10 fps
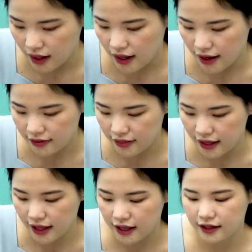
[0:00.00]
And
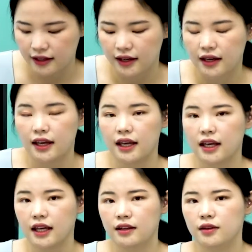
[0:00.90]
then
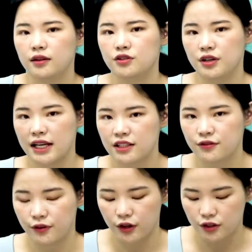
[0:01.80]
it
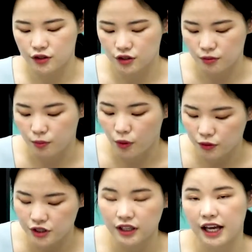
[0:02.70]
transferred to
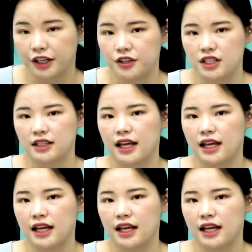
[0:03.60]
motion energy